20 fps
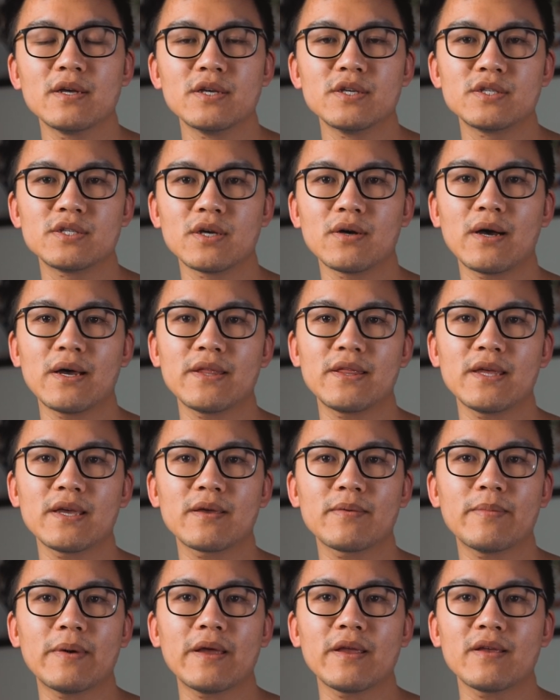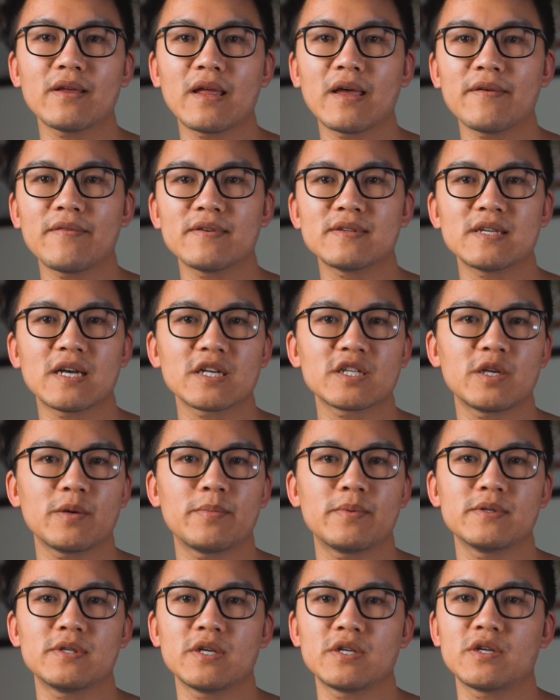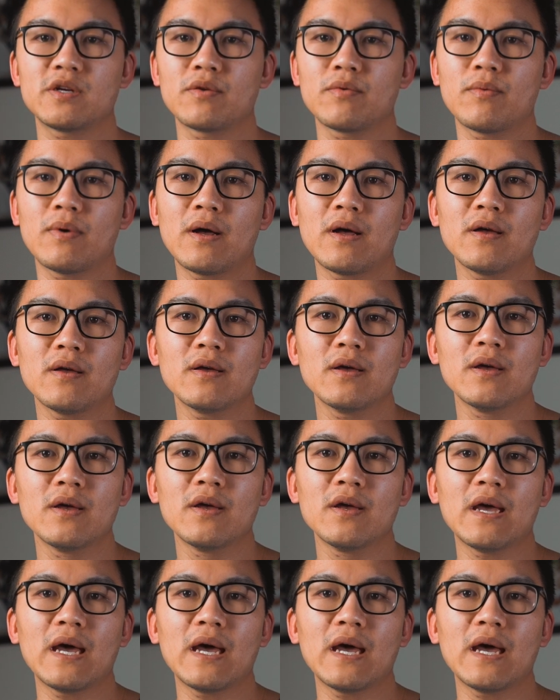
So I think Manulife is actually positioned well